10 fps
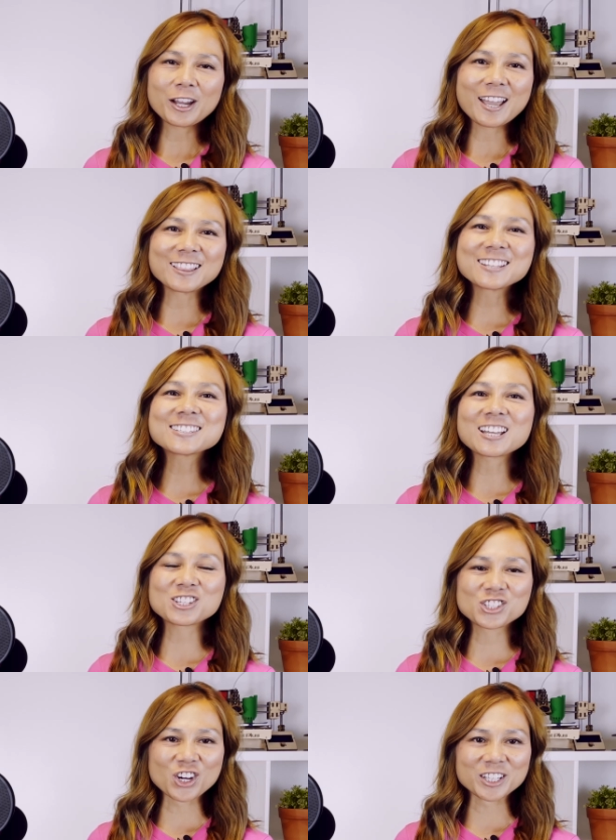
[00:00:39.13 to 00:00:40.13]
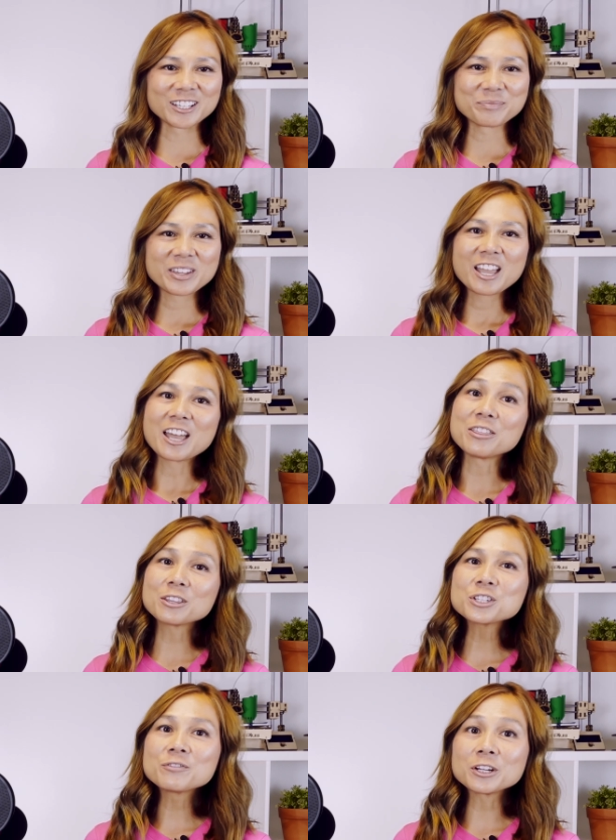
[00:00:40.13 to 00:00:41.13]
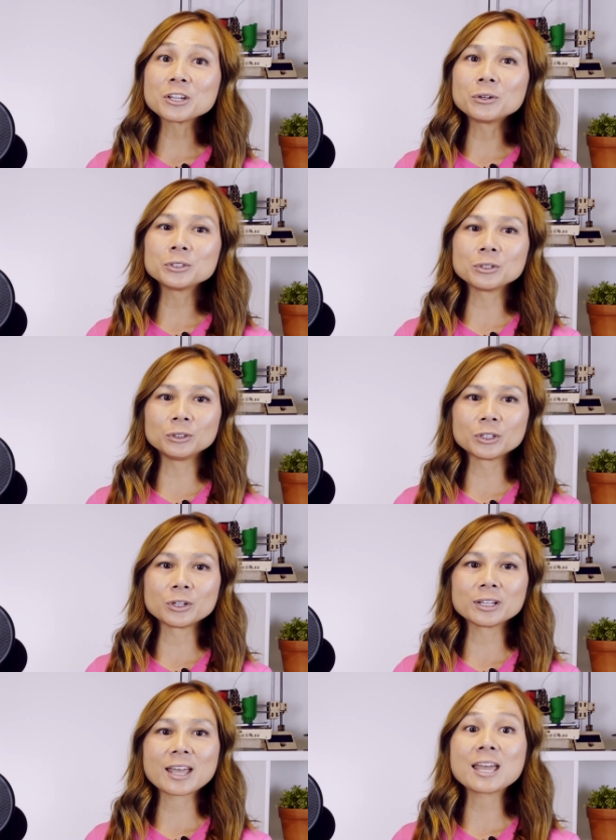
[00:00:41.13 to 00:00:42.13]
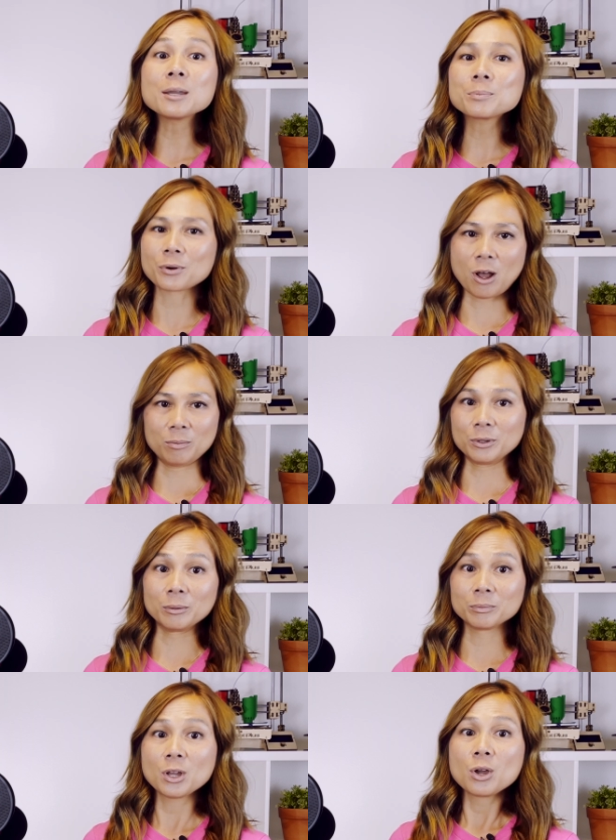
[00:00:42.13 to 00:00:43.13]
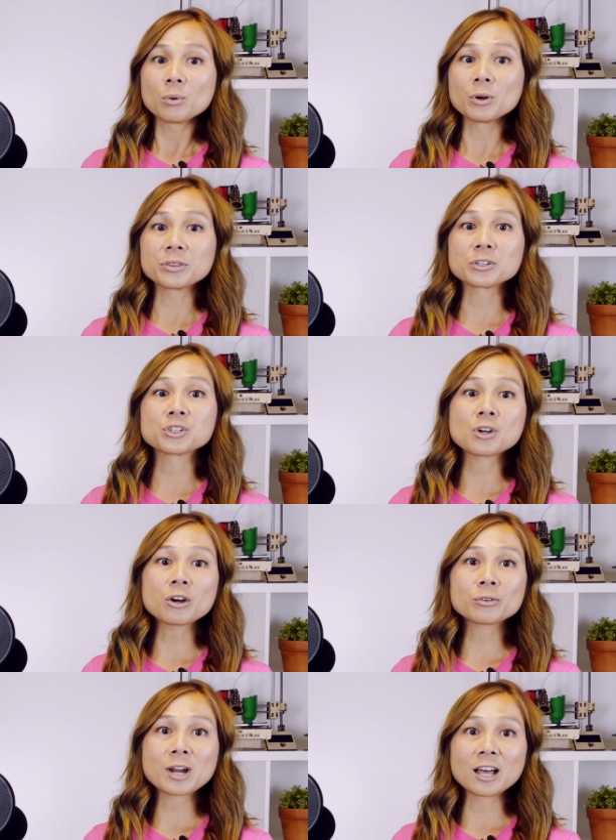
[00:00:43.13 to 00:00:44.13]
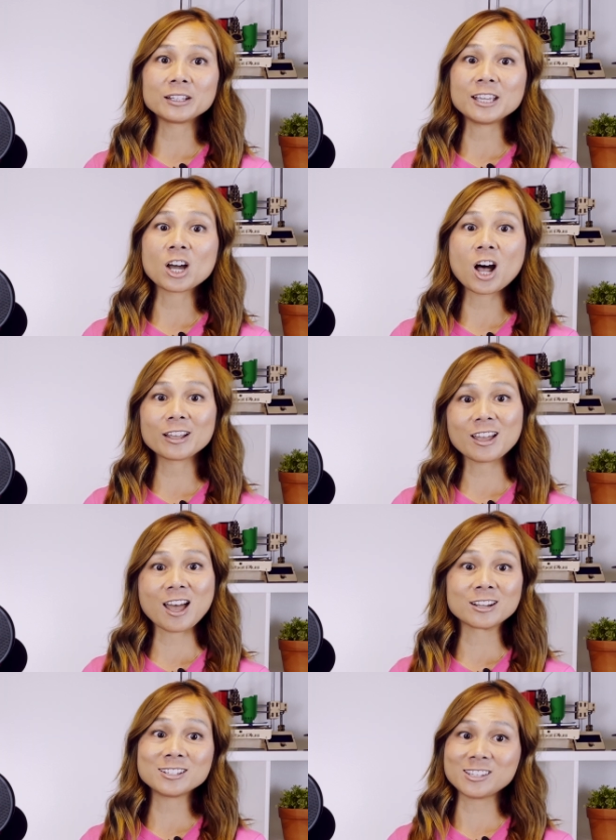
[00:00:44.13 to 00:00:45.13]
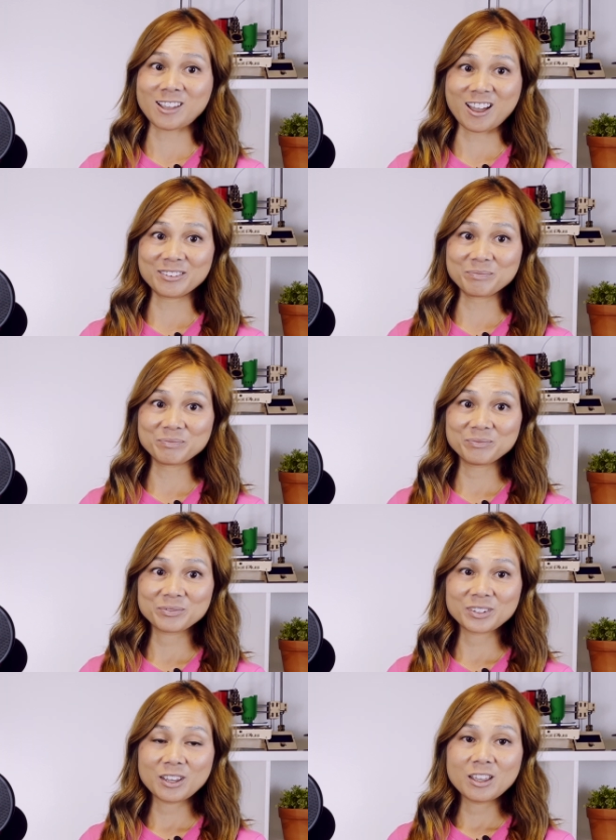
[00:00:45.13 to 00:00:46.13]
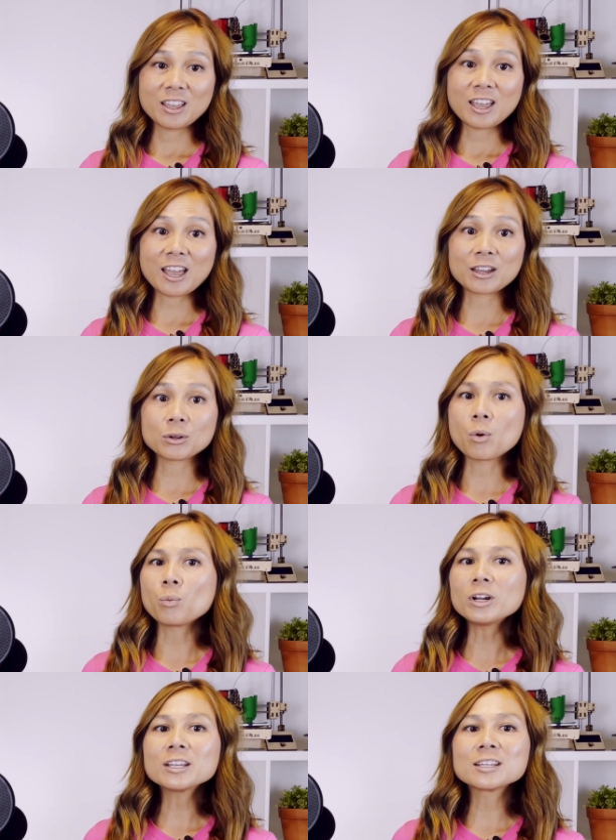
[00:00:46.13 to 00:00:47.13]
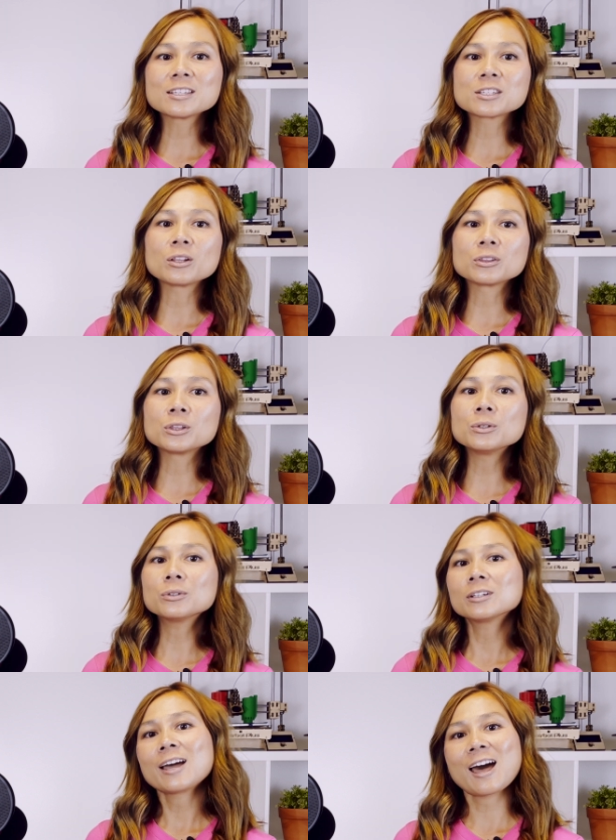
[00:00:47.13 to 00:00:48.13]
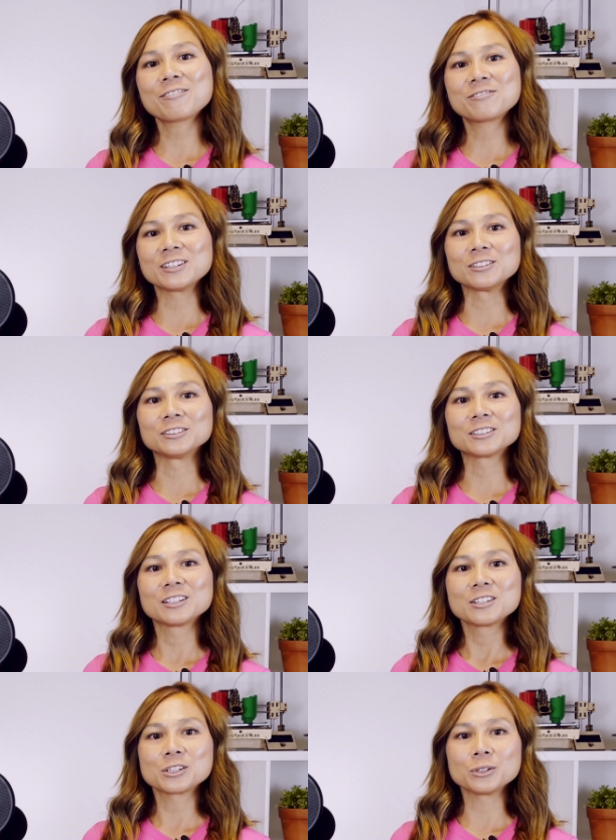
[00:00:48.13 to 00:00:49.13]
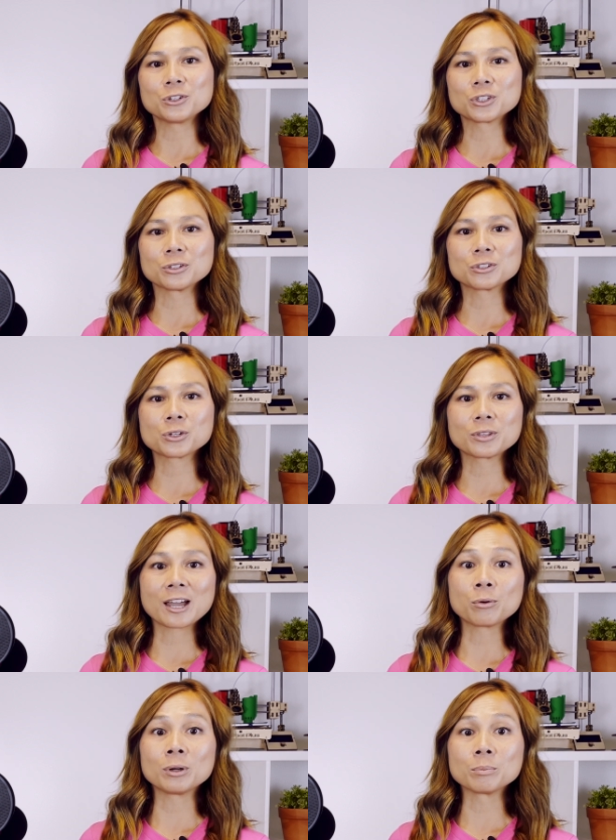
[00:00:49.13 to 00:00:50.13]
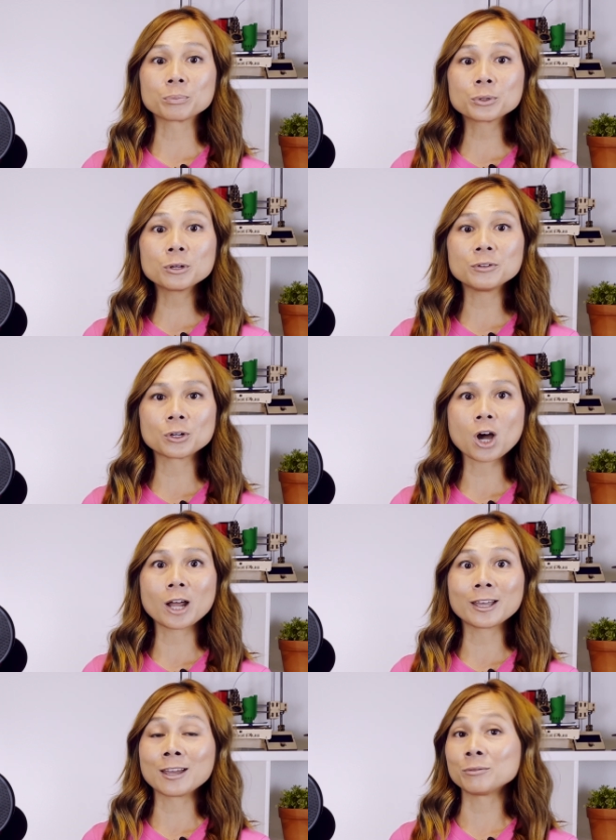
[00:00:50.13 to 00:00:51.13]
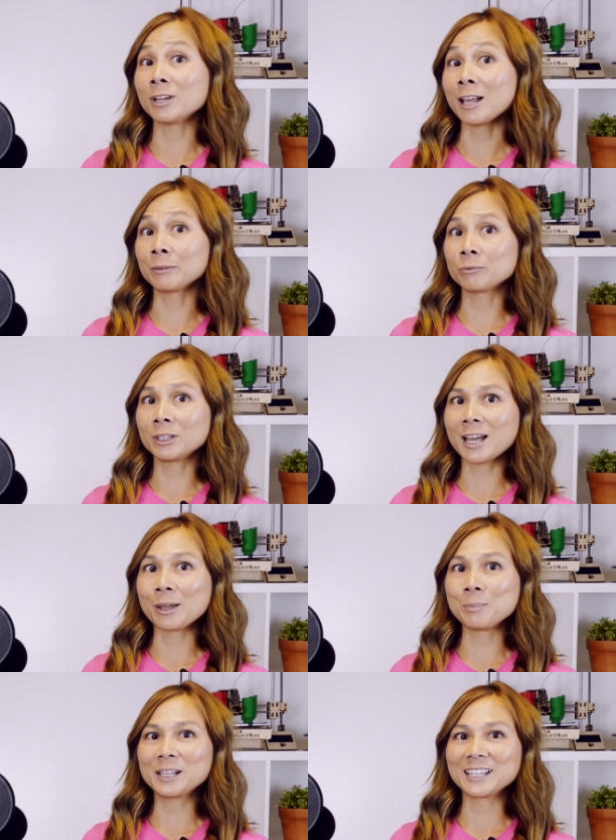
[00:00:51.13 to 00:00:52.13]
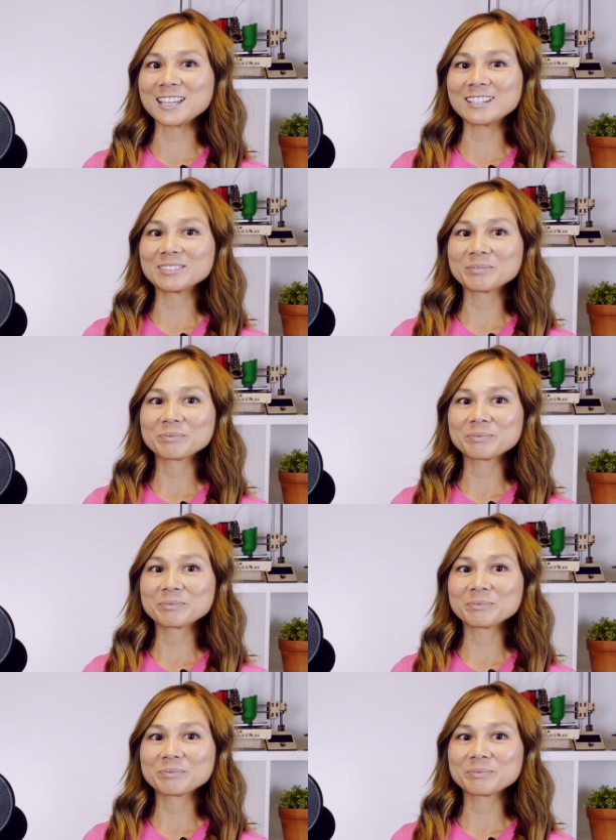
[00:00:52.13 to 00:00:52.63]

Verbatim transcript: Alright, let's get started. In this video, you'll learn a problem with the stock Creality hot end design and what is Luke Hatfield's solution so that it will improve your hot end reliability.